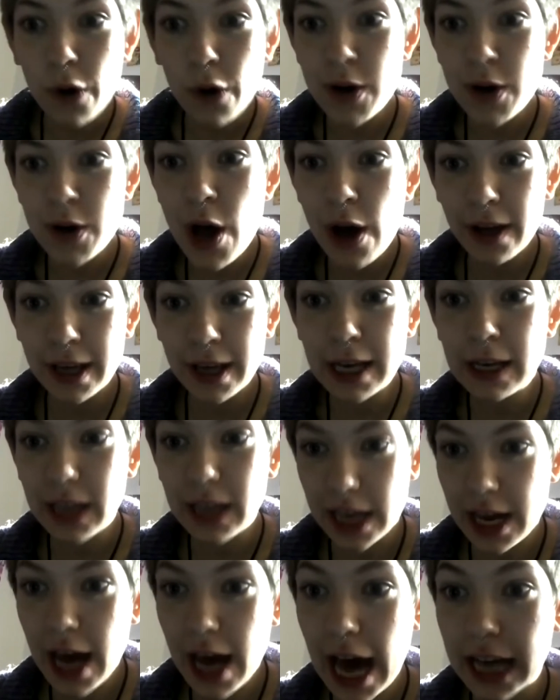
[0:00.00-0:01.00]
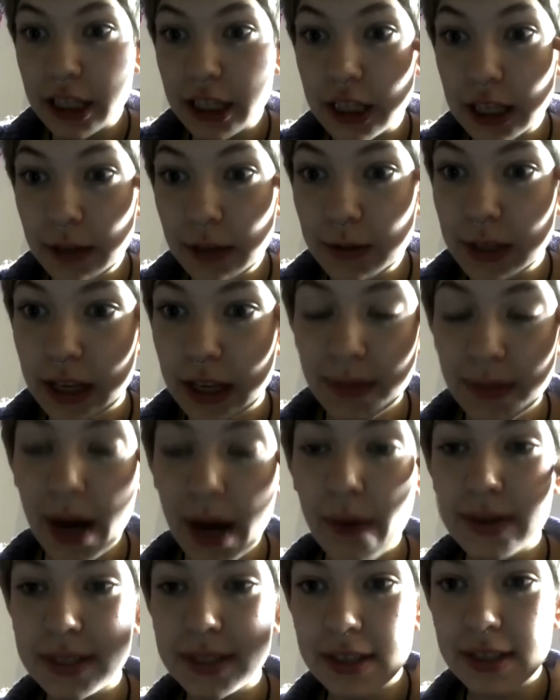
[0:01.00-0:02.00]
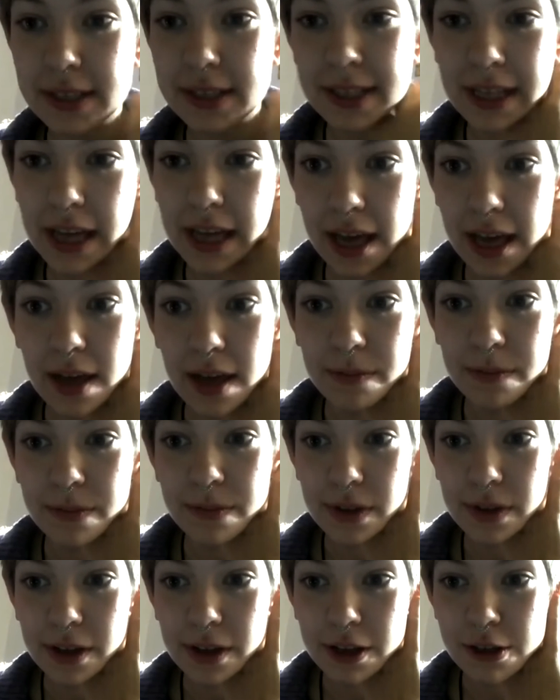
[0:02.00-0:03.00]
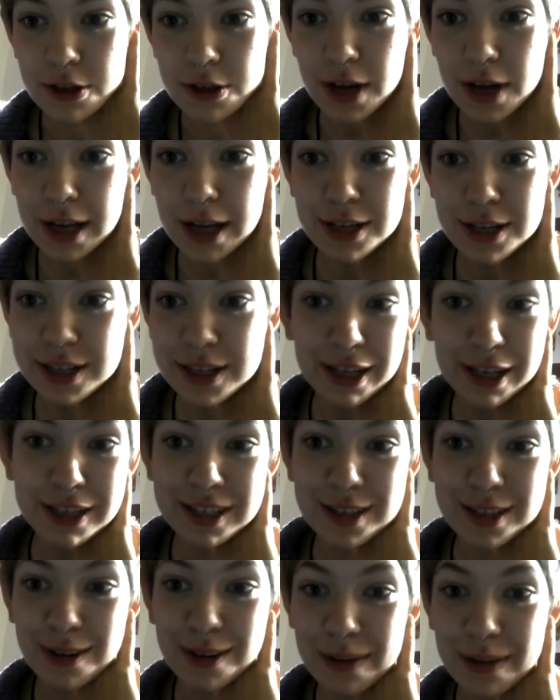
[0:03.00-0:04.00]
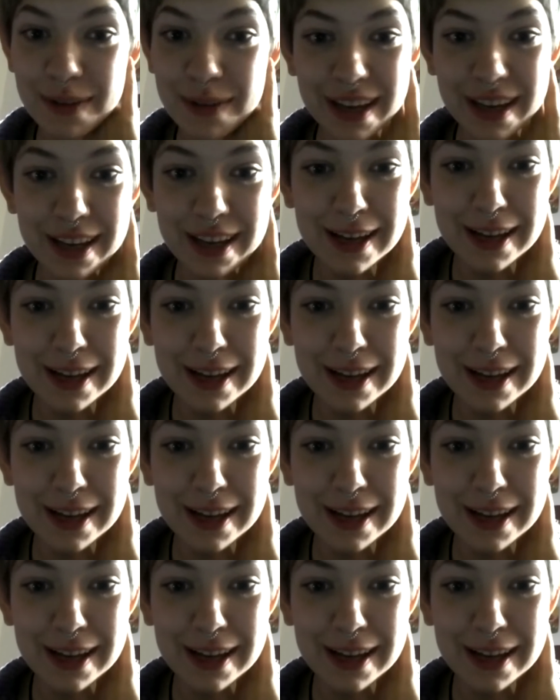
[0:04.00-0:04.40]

no, he he actually was telling me I wasn't listening to him, but I just started screaming.